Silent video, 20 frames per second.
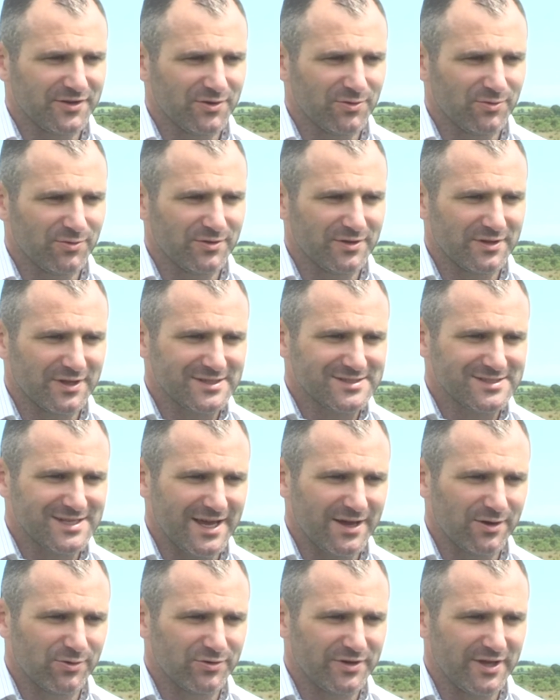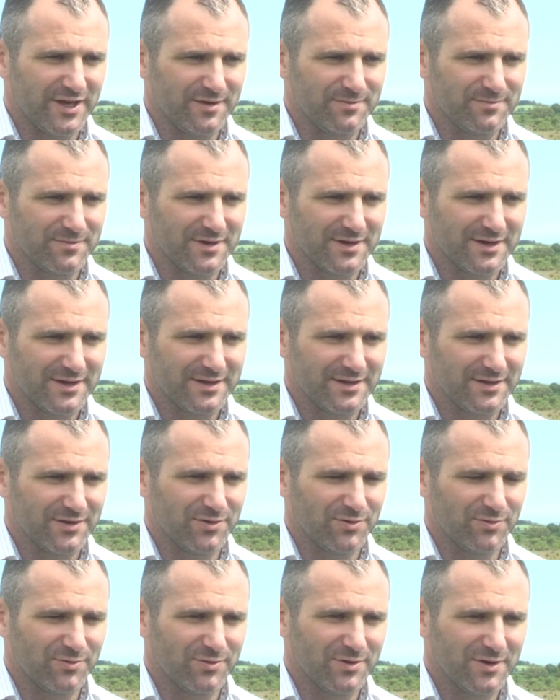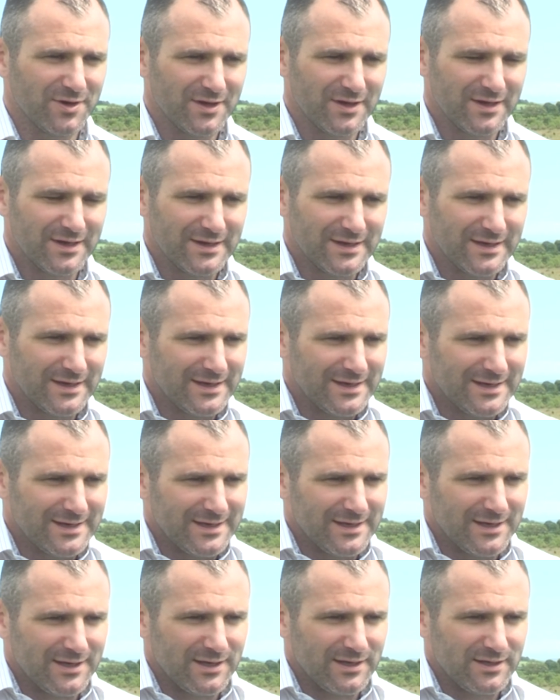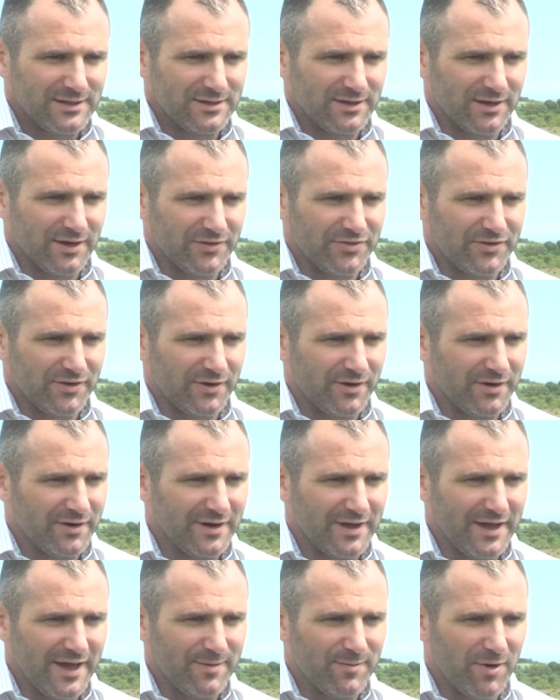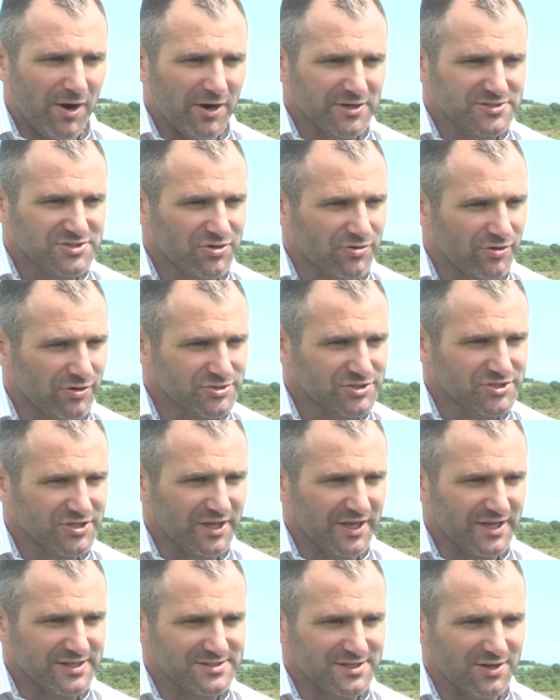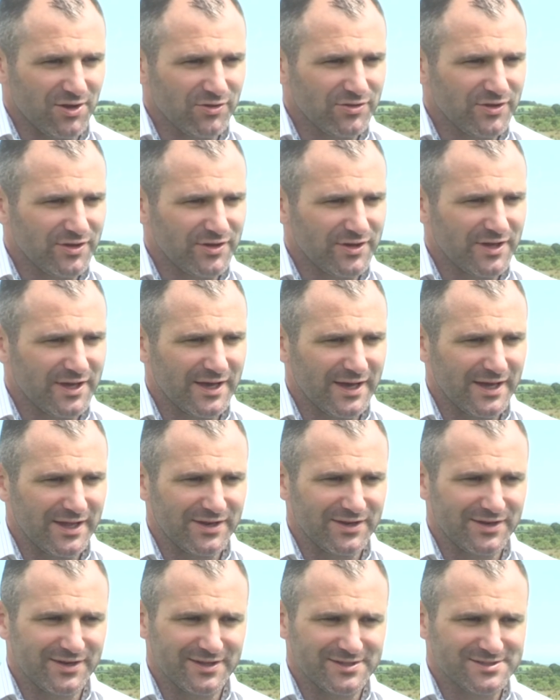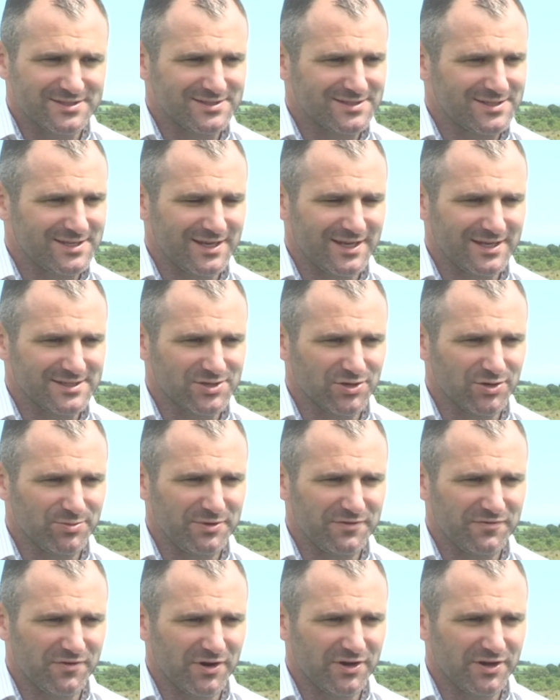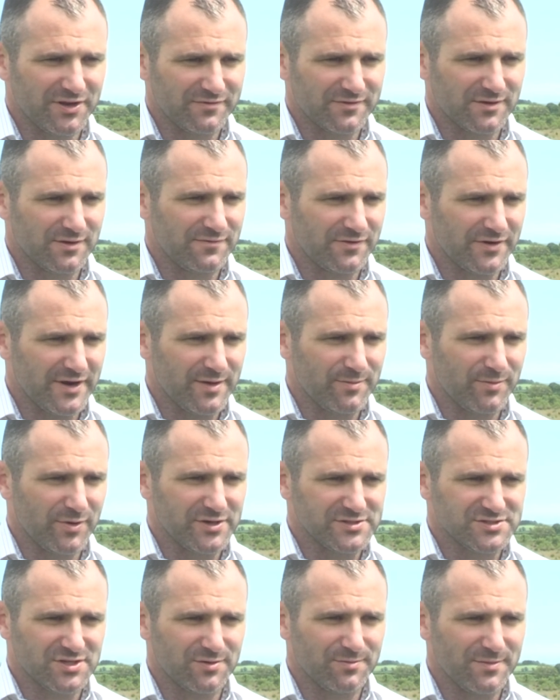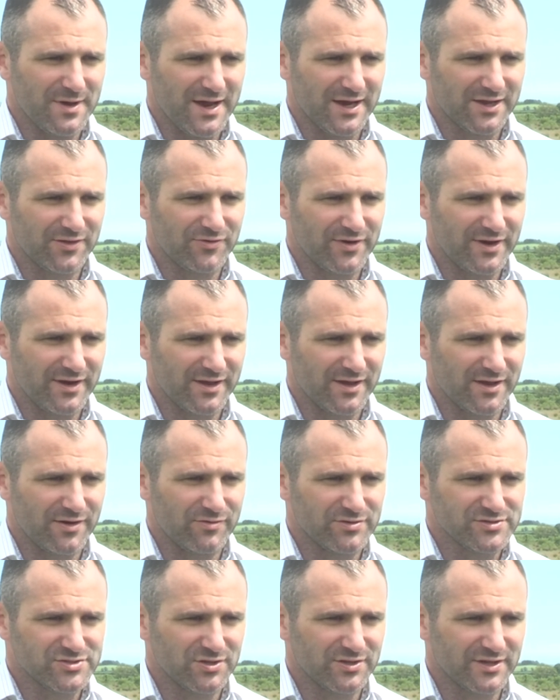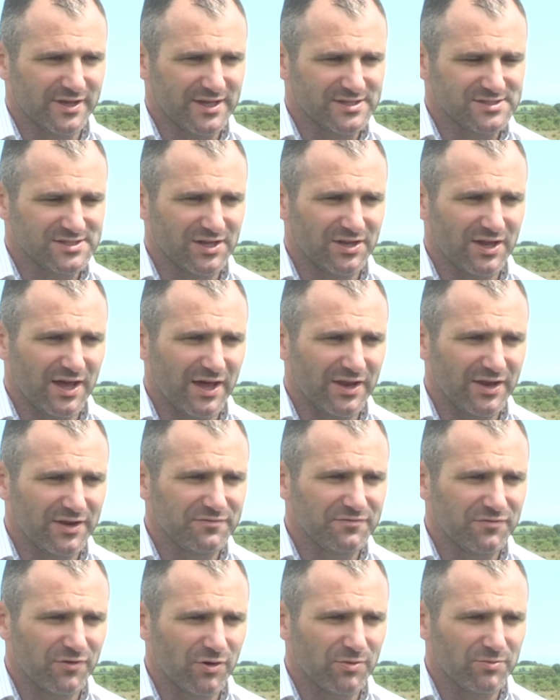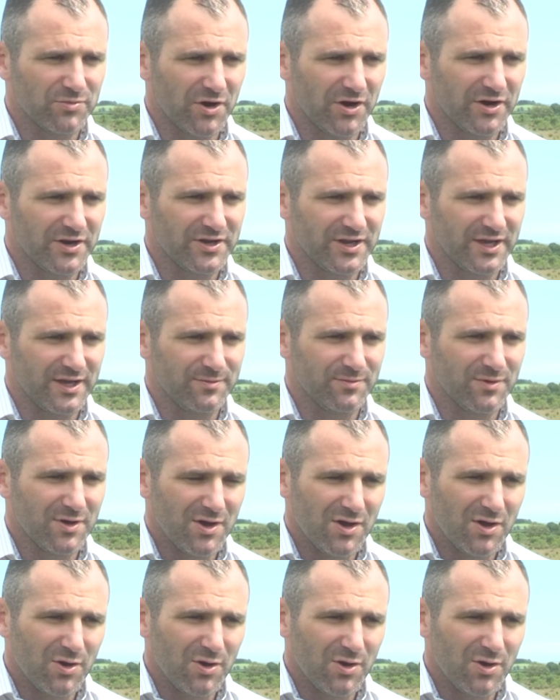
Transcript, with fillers: You know, a Sligo team, you know they got their um, hearts crushed against London, and it's it's going to be very difficult for them boys to come back and try to get a result against a, an informed Derry team.